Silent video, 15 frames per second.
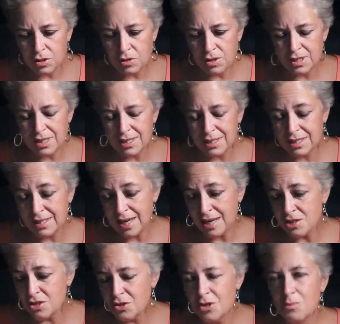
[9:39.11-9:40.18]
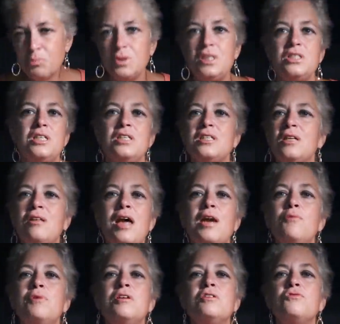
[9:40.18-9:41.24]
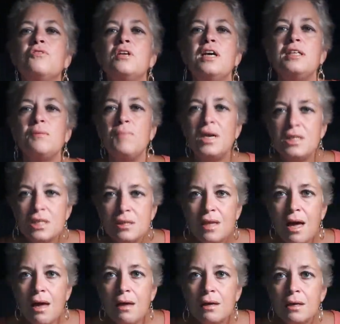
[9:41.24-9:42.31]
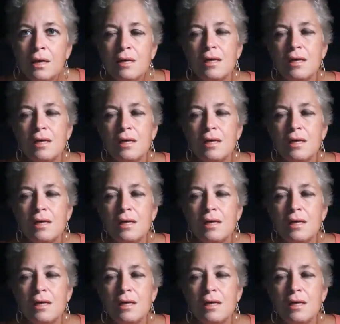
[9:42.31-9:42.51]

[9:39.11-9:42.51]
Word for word: So this is, tens are completions. A lot of readers forget to mention that.